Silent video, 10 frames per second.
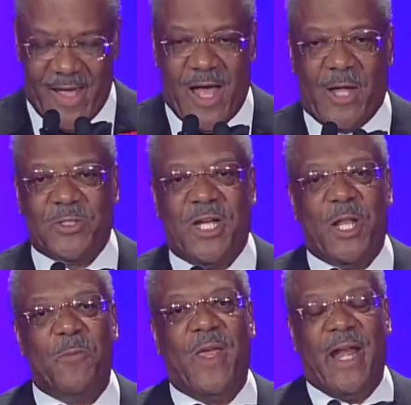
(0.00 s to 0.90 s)
I'll tell
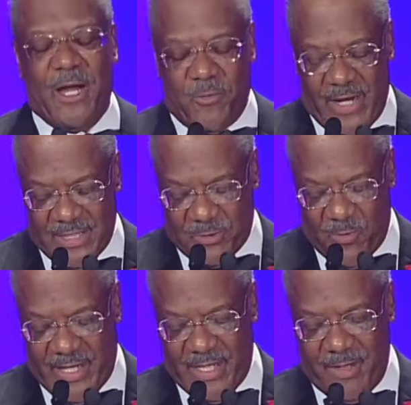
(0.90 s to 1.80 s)
them that I
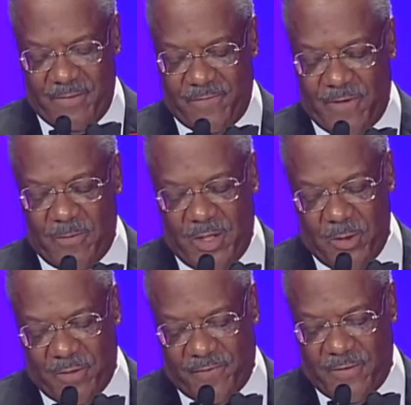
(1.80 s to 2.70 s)
graduated from the
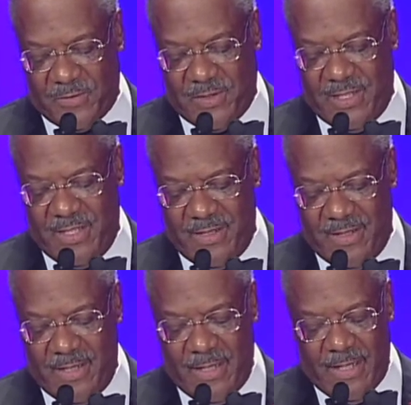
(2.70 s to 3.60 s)
university
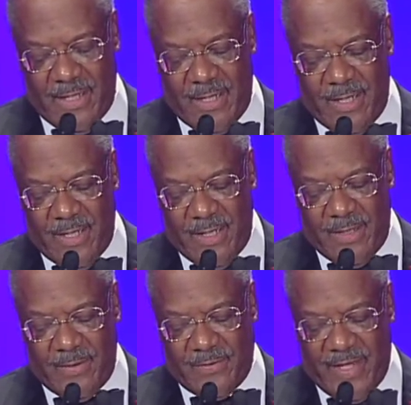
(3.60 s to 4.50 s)

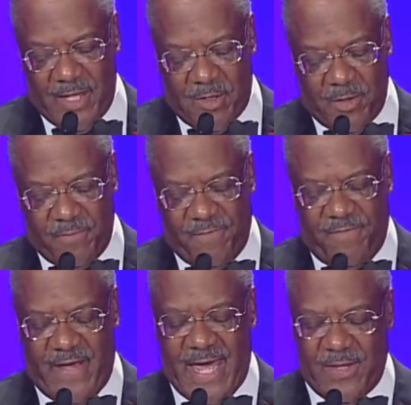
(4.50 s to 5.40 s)
that they couldn't
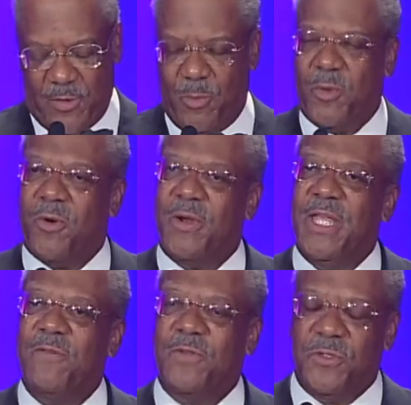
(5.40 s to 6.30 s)
fathom or
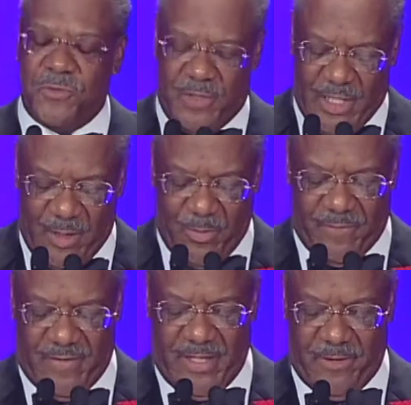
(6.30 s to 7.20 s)
even dream of
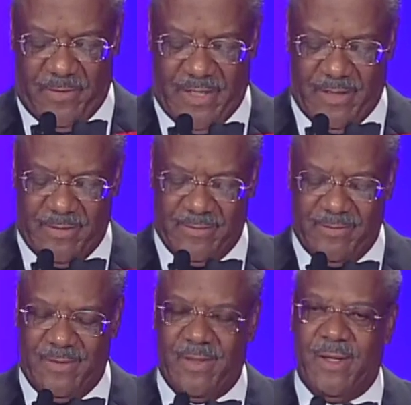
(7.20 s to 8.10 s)
entering,
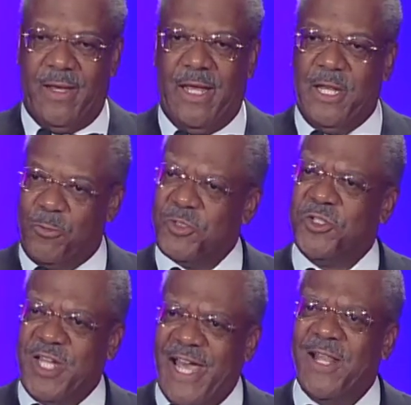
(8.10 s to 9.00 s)
and it was
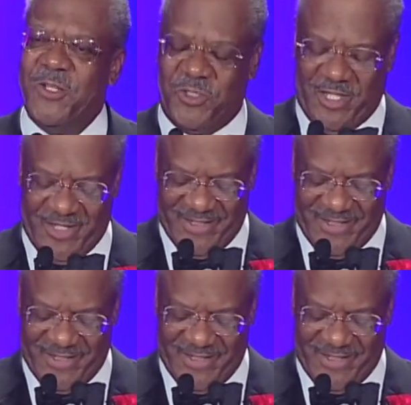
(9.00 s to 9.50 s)
challenging.